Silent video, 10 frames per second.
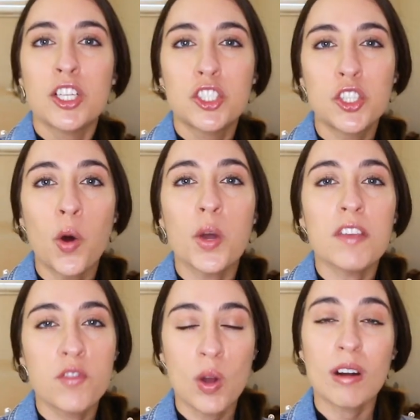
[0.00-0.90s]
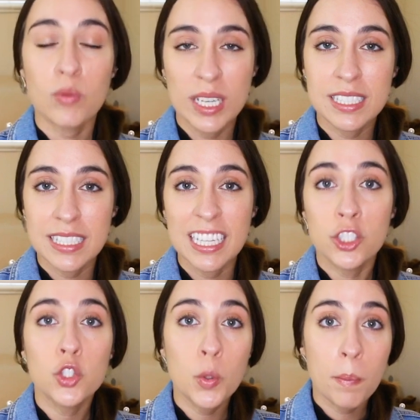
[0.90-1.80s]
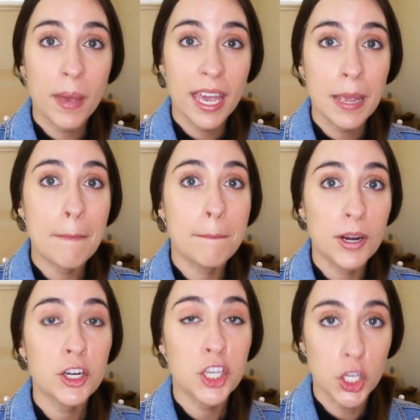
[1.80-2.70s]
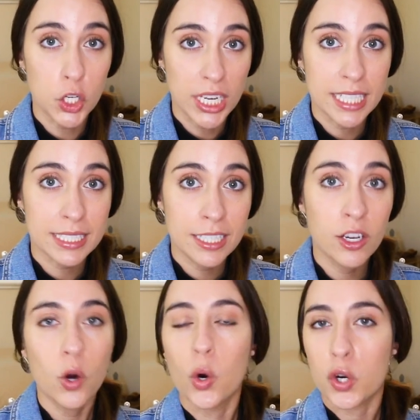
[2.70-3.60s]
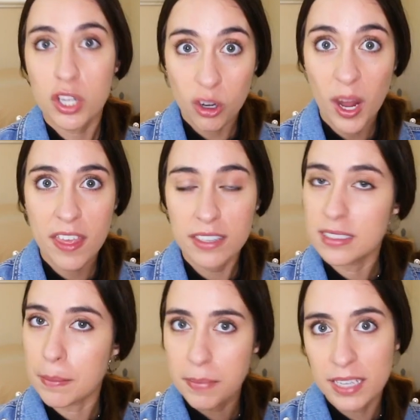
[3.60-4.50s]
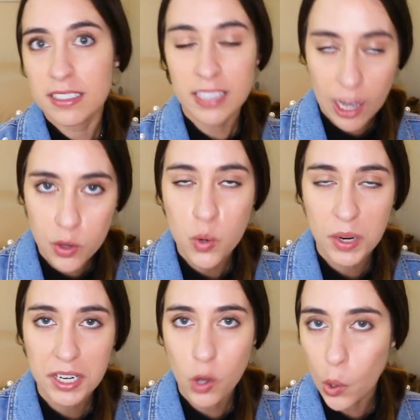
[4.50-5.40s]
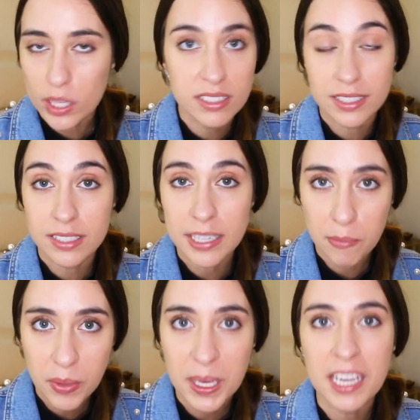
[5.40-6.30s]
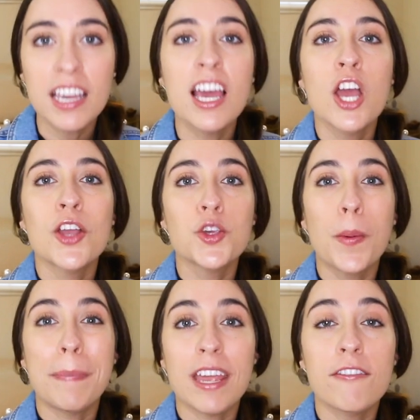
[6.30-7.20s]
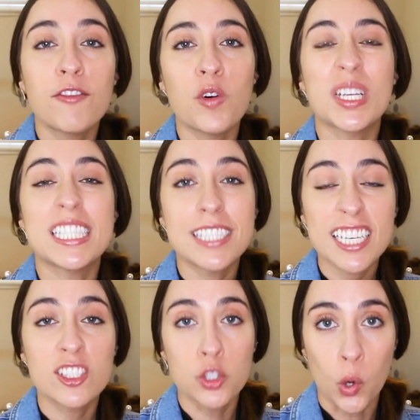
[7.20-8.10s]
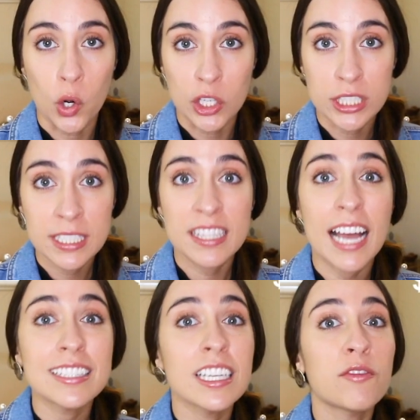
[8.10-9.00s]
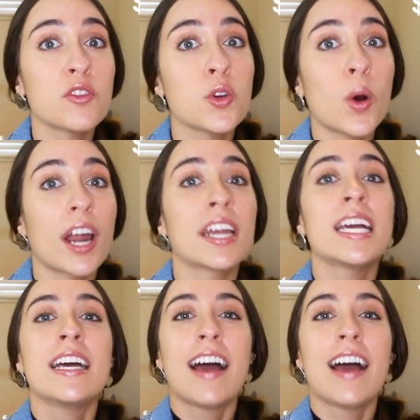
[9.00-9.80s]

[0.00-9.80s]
So if you are a resident, you pay per unit or credit, depending how you want to call it, it's the same thing. You pay $46. That if you are